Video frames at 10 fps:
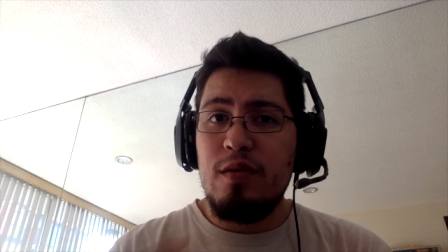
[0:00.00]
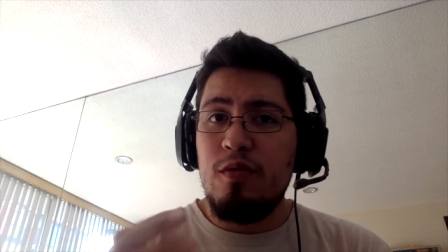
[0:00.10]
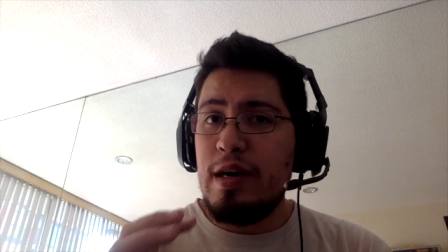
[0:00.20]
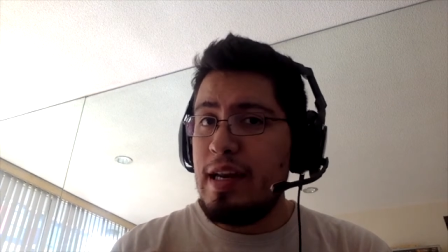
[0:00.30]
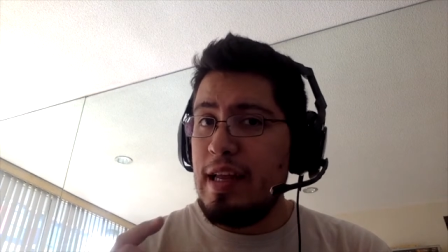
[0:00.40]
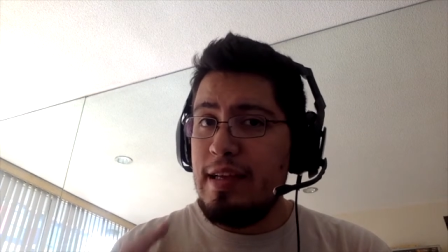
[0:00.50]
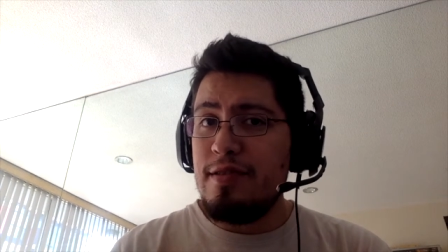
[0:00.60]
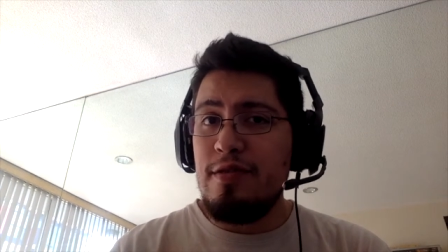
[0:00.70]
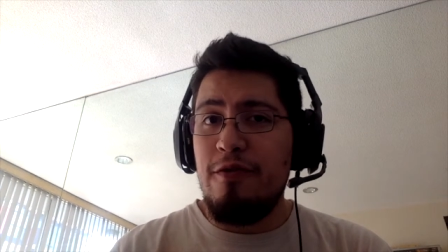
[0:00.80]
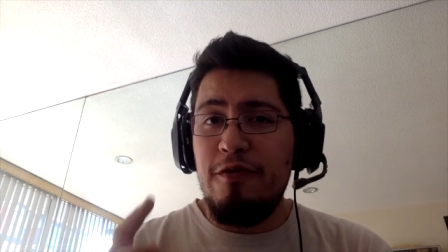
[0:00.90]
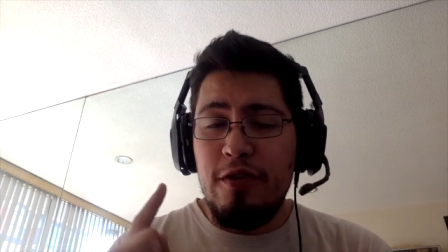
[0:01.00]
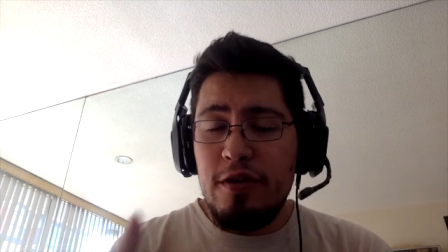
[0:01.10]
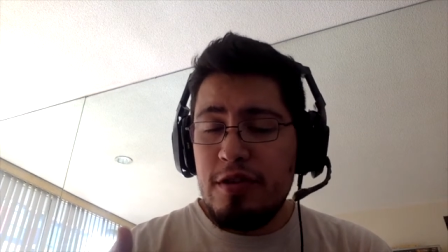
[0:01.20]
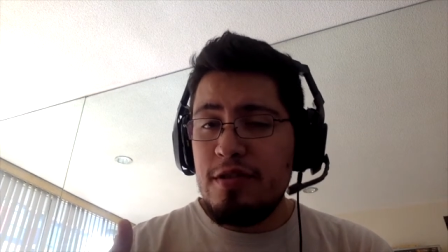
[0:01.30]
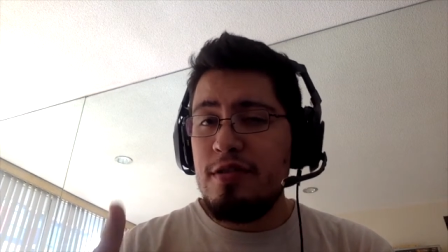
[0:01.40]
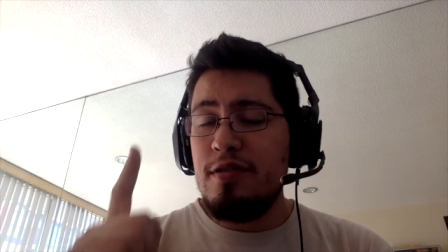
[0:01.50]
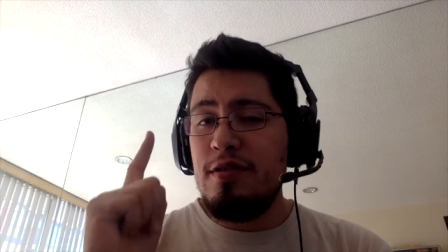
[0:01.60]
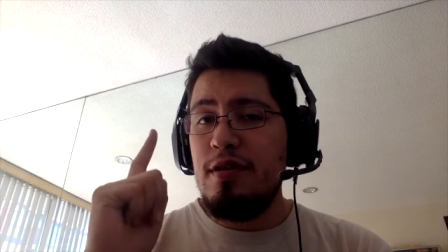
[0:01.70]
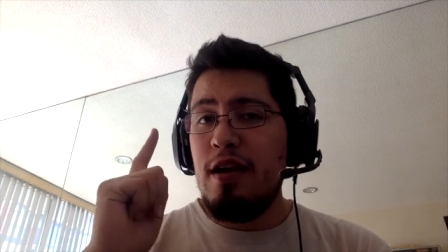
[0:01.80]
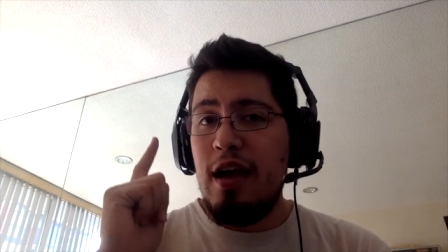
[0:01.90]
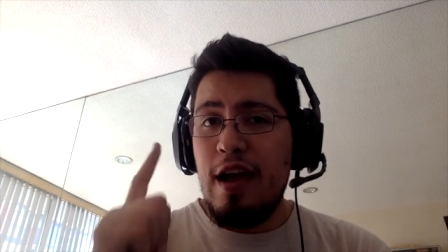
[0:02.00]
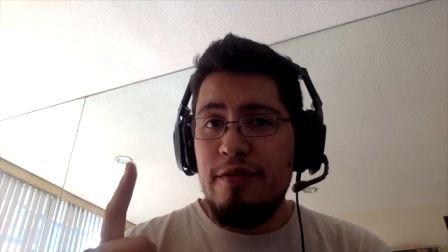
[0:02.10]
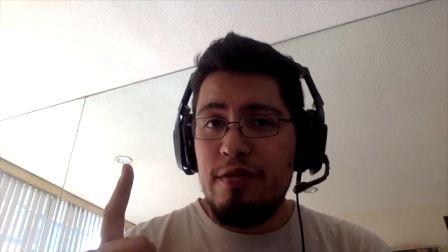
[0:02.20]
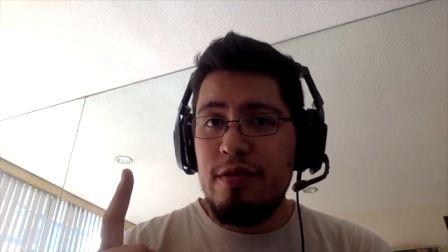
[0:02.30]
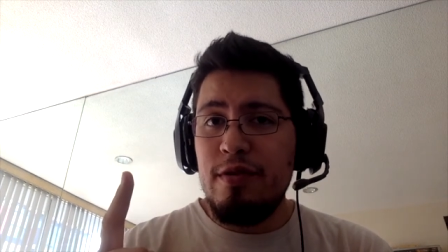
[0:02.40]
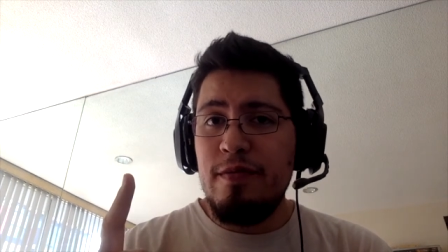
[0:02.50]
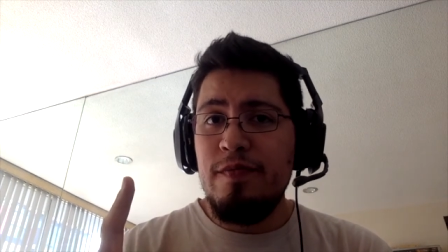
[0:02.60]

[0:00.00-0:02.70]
what is the first ever